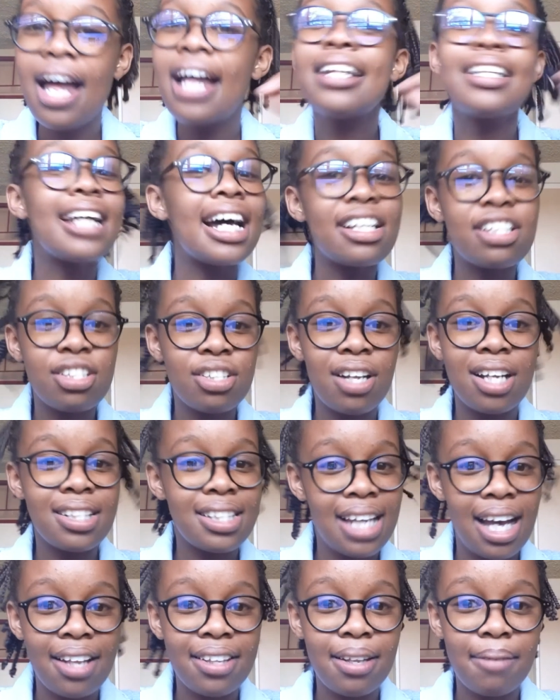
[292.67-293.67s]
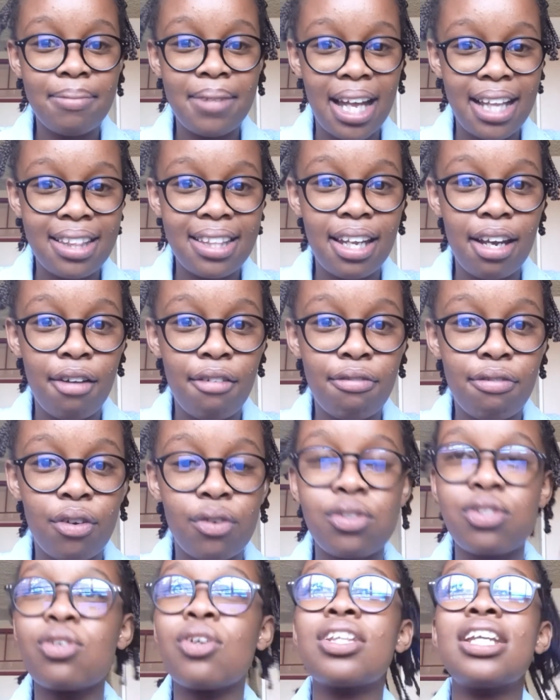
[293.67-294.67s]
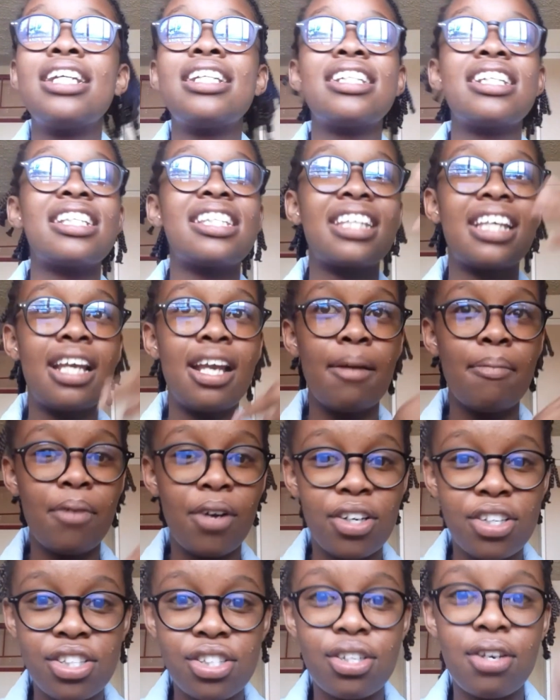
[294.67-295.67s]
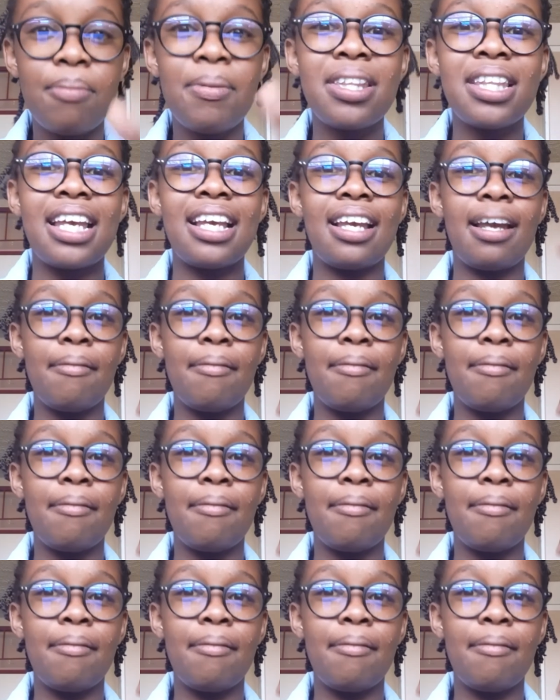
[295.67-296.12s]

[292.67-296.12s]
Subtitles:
does not tell them that they are full. So they just keep consuming,